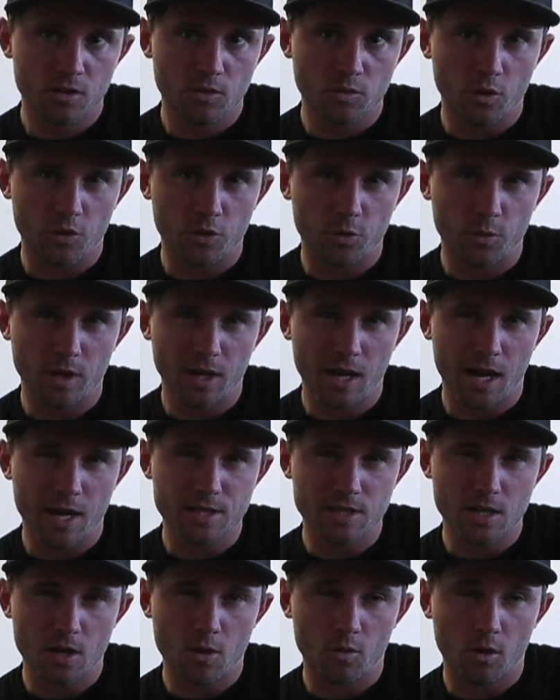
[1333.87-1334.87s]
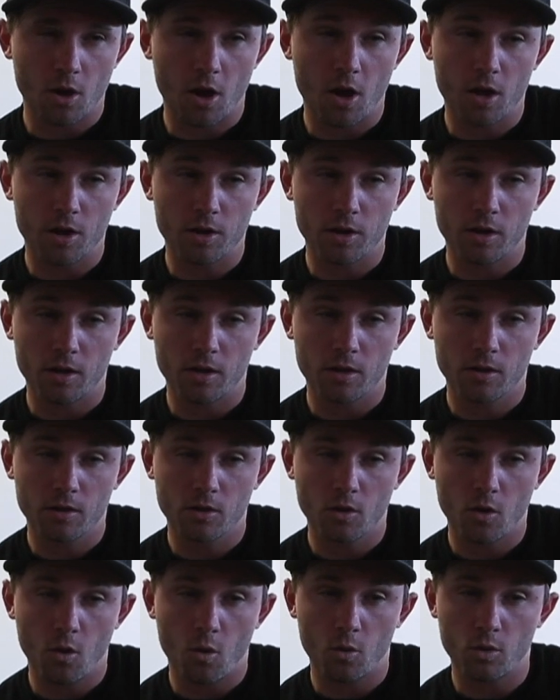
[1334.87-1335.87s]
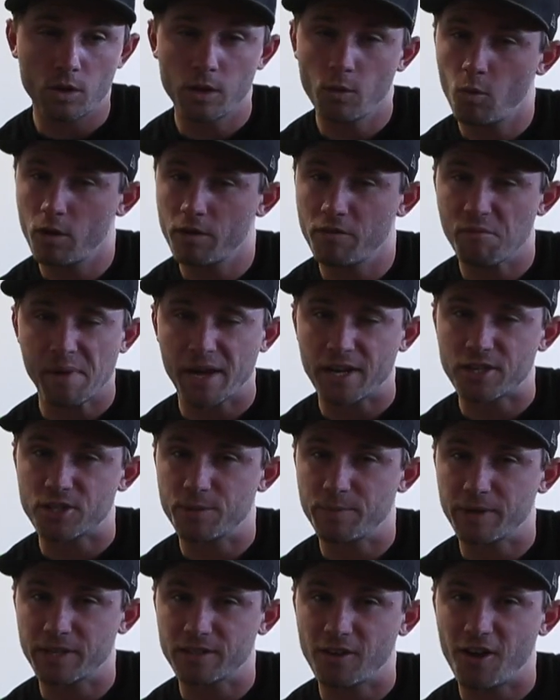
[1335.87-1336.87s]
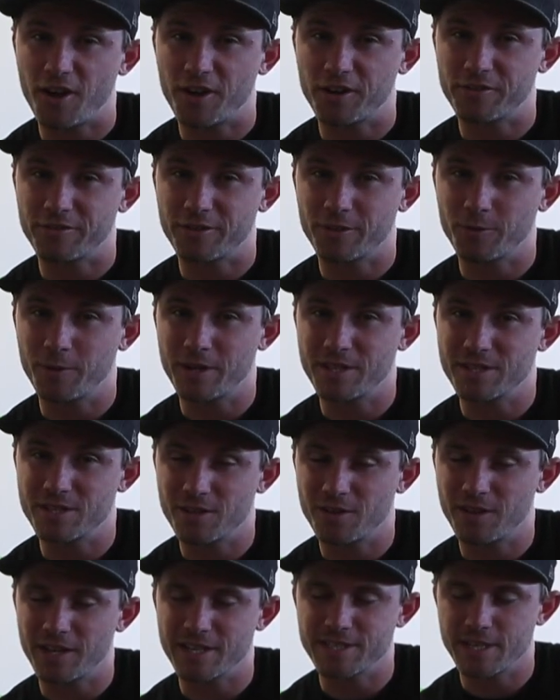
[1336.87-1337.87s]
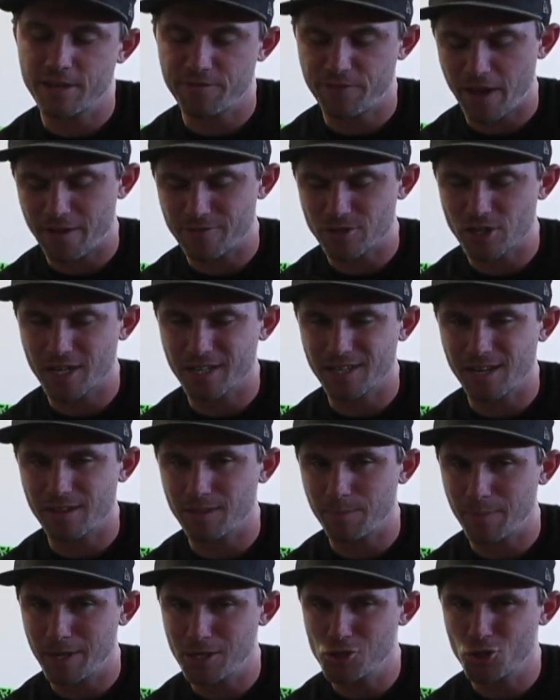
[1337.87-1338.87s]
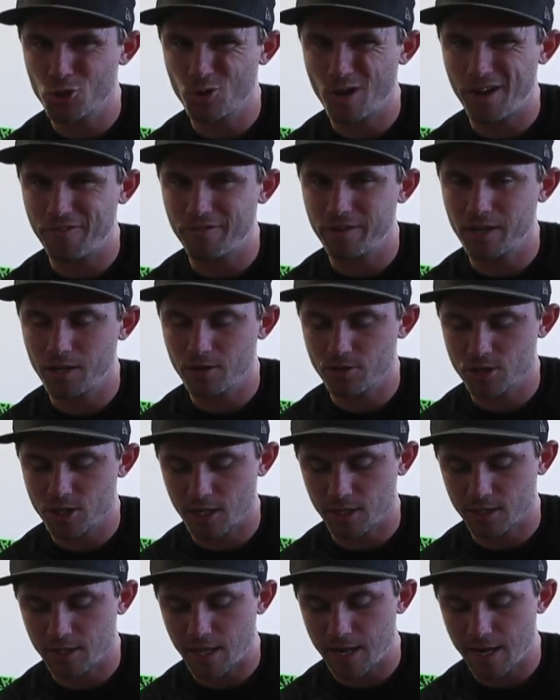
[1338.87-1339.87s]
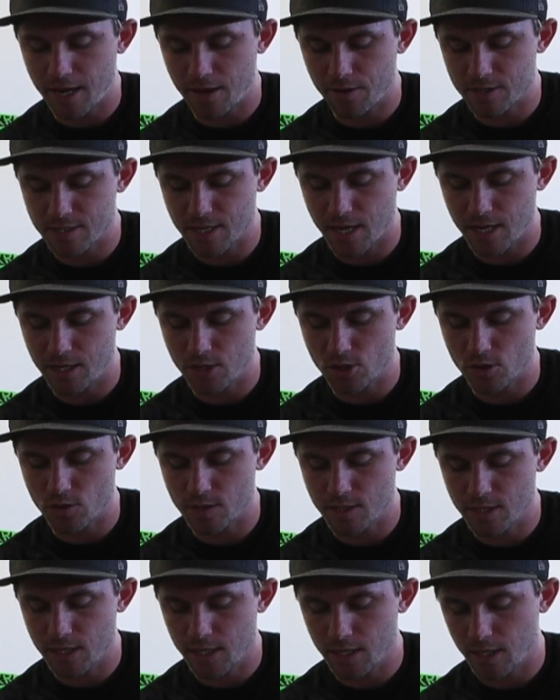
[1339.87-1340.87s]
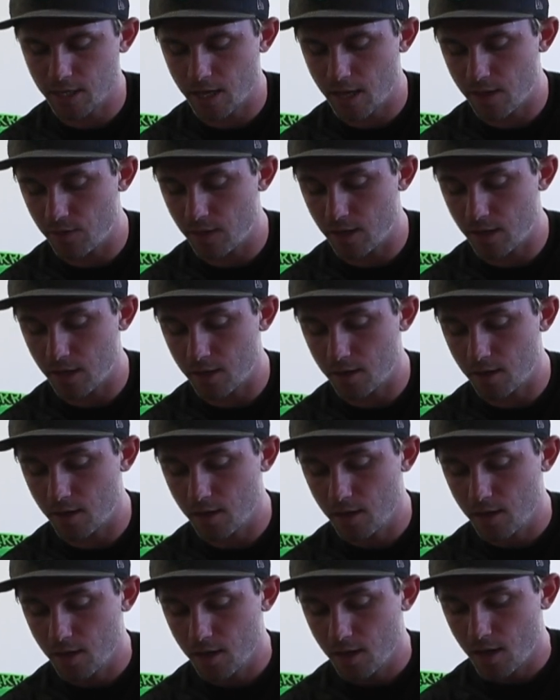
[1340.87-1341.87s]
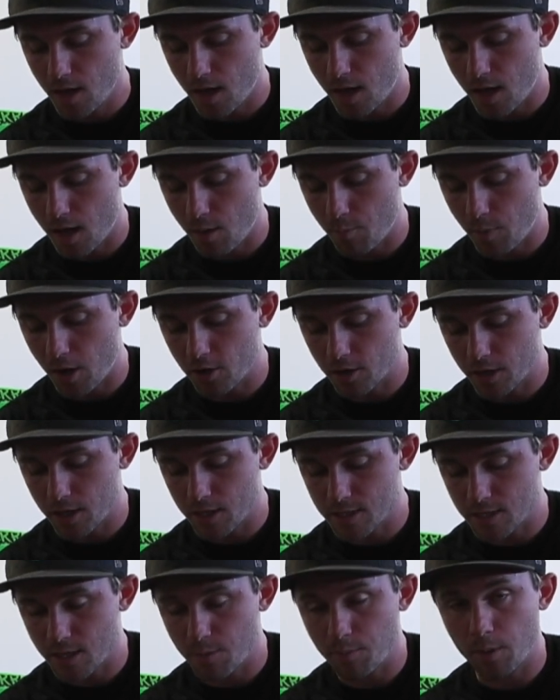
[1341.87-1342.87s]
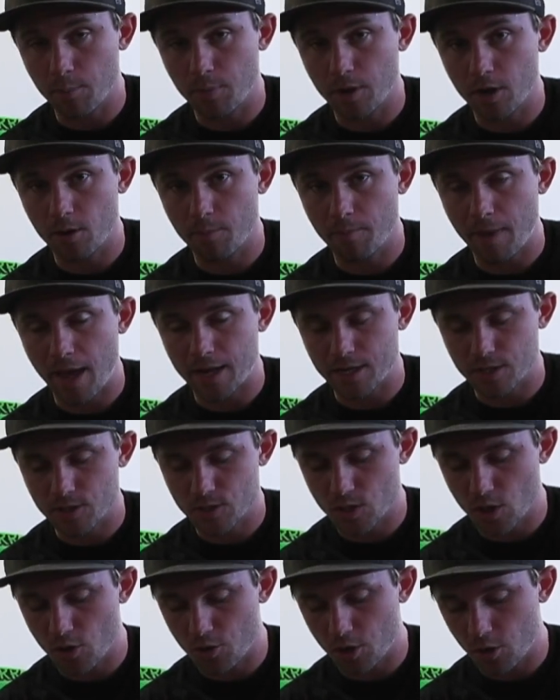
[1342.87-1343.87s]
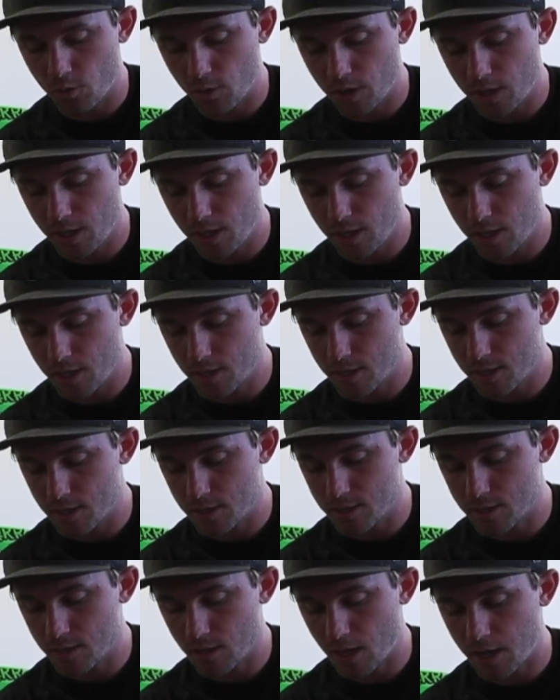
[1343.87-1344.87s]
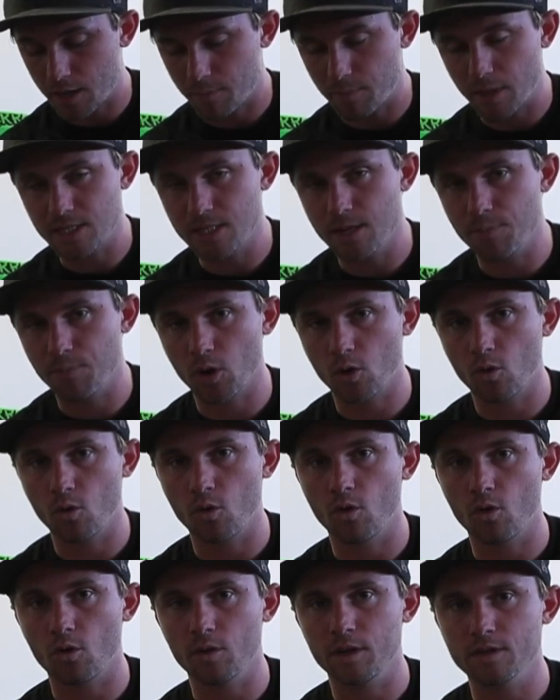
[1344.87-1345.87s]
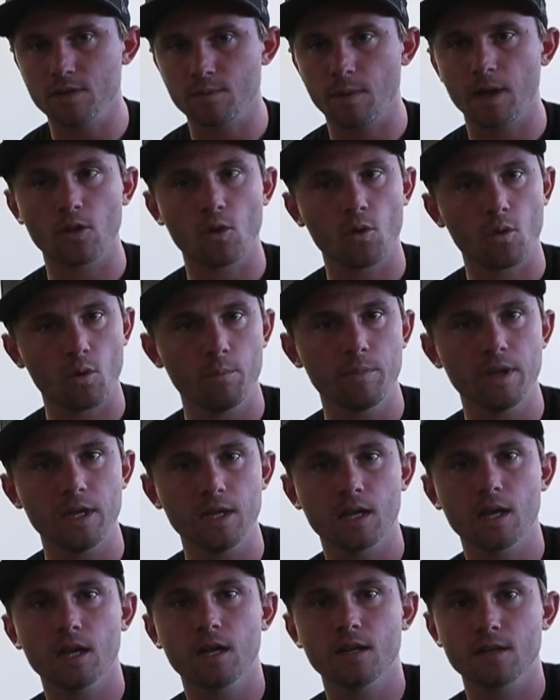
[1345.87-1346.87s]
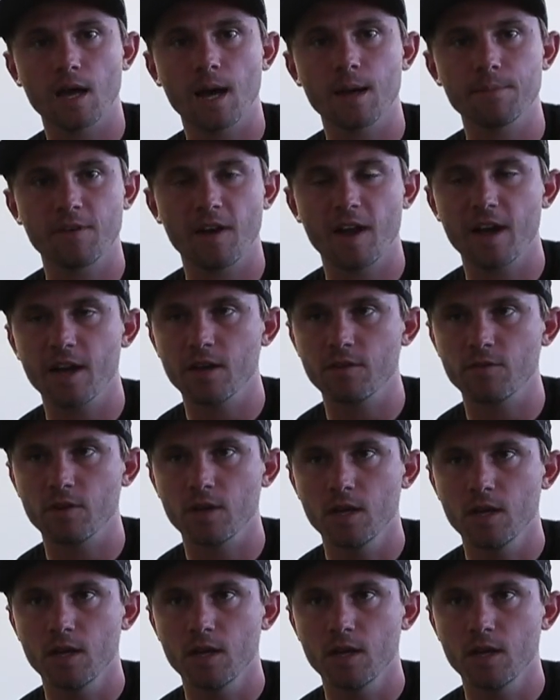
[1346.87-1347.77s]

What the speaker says: the 3 guys that own Honda, only one of them actually picked the Honda for the win. So like I said, if you haven't checked out the main shootout video, check that out. It's kind of interesting. And then my other kid's coming up here, Maddox Soto. He is like my typical, he's my local B kid, top 5